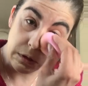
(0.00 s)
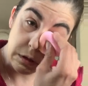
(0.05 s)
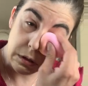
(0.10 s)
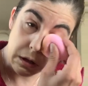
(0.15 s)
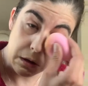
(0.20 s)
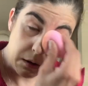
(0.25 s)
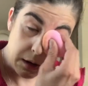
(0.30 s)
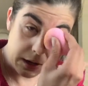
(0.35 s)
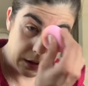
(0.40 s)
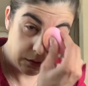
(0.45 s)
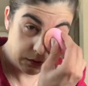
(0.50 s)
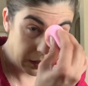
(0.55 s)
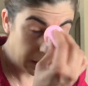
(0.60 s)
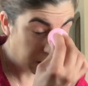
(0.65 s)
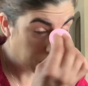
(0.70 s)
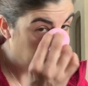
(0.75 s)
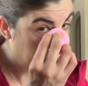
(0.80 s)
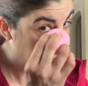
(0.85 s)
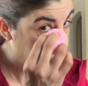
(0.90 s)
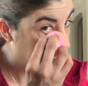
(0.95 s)
So I don't think
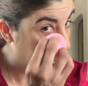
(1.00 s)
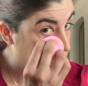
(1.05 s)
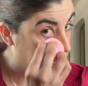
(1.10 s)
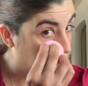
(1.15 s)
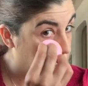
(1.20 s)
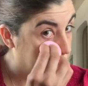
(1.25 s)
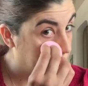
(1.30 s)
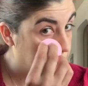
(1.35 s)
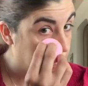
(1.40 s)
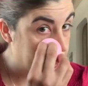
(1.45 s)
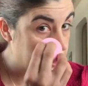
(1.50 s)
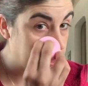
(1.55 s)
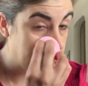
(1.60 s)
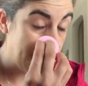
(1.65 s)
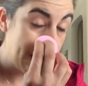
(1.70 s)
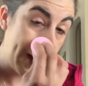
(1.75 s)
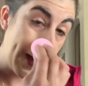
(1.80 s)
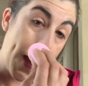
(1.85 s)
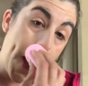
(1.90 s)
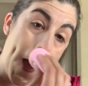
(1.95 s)
a lot of people realize
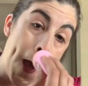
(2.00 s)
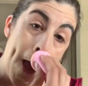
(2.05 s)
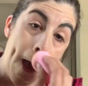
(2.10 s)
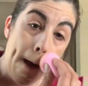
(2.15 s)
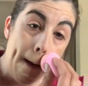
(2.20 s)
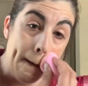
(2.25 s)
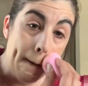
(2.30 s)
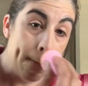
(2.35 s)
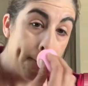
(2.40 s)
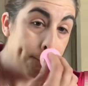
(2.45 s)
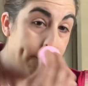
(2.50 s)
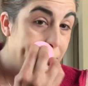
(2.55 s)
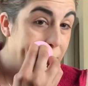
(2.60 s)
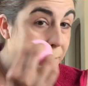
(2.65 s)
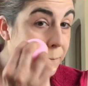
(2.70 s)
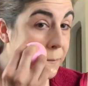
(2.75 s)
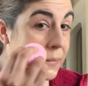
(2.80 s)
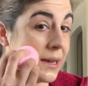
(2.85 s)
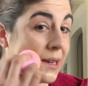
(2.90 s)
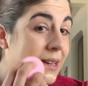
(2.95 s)
that
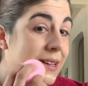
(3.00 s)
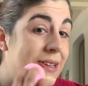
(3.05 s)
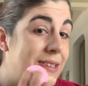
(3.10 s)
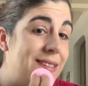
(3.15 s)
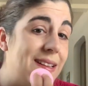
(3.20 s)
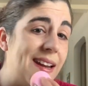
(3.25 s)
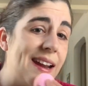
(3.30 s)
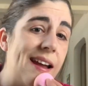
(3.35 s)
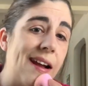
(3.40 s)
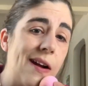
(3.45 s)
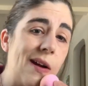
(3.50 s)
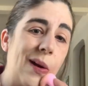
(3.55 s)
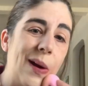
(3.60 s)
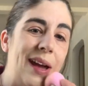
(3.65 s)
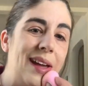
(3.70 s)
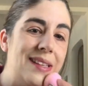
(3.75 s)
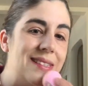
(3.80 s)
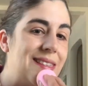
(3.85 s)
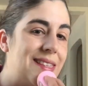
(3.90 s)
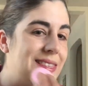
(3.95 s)
because it
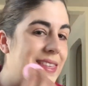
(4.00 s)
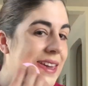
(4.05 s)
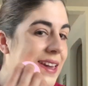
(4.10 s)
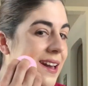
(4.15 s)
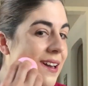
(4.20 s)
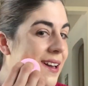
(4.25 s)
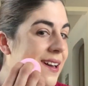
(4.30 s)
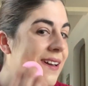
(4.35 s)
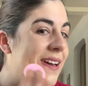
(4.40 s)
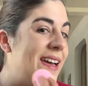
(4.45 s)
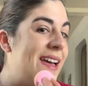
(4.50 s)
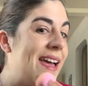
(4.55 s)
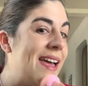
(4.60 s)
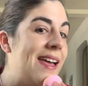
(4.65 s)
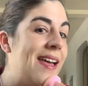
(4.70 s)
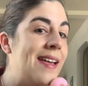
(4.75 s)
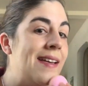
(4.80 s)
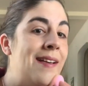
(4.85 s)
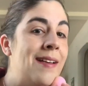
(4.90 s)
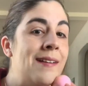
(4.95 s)
aerates the
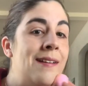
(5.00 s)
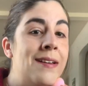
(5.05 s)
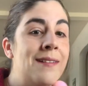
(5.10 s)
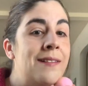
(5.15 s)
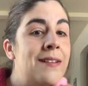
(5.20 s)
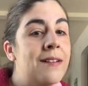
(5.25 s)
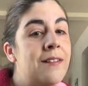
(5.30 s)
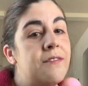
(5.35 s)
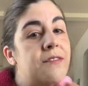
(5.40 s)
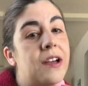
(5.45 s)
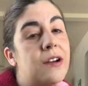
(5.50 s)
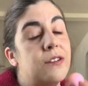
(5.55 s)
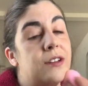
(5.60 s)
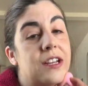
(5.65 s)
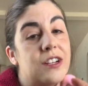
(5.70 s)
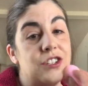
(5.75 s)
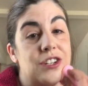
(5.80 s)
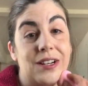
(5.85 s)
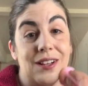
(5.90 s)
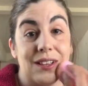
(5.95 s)

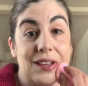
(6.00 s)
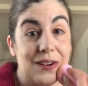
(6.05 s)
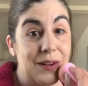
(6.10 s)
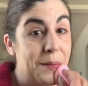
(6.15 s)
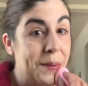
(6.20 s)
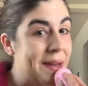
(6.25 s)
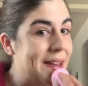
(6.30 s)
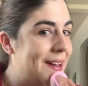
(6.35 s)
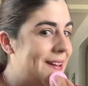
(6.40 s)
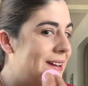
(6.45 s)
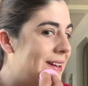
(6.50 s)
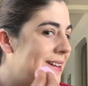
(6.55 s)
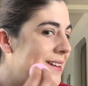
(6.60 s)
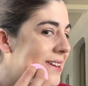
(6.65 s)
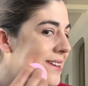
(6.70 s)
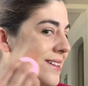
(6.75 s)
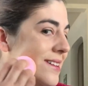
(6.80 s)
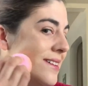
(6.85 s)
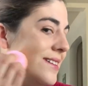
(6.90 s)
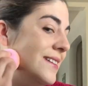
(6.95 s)
foundation a little bit,
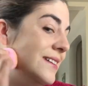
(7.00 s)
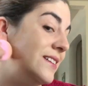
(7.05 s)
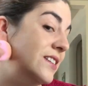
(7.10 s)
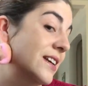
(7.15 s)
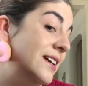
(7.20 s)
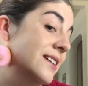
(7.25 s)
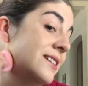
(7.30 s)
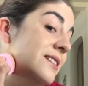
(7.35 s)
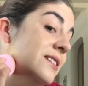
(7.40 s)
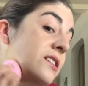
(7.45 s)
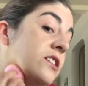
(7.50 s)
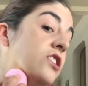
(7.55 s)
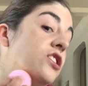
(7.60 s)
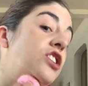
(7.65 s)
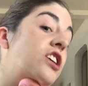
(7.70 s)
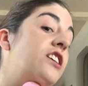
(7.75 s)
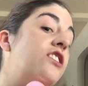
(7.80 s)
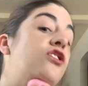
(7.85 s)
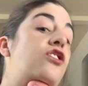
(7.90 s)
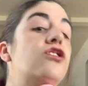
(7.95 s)
it tends to
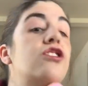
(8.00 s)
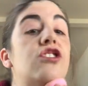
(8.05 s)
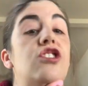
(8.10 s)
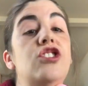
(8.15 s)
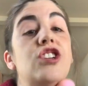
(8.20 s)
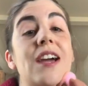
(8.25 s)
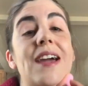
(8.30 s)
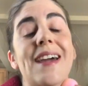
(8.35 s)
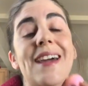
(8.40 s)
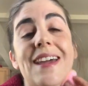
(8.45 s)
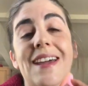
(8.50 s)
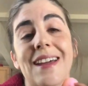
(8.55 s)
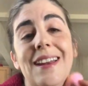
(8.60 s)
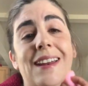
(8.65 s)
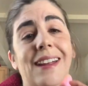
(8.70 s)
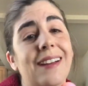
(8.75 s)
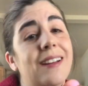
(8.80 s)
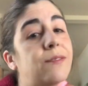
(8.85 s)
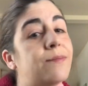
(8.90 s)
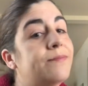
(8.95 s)
change the
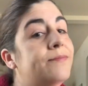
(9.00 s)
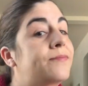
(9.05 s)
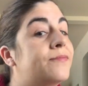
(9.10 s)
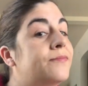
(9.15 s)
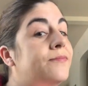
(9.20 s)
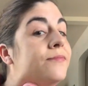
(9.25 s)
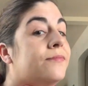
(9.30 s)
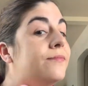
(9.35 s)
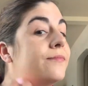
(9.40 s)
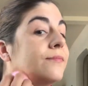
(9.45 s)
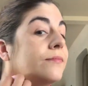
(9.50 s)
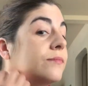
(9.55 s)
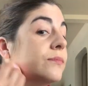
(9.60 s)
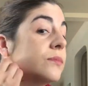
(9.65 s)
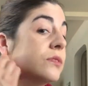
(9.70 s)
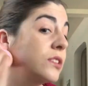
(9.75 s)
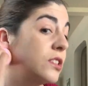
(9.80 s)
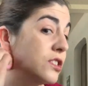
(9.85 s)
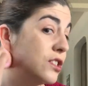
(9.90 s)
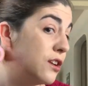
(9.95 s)
shade.
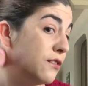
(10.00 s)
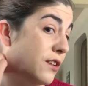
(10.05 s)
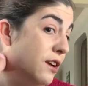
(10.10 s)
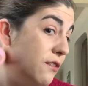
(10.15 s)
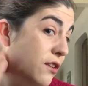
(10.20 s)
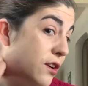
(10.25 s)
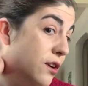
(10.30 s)
So if you ever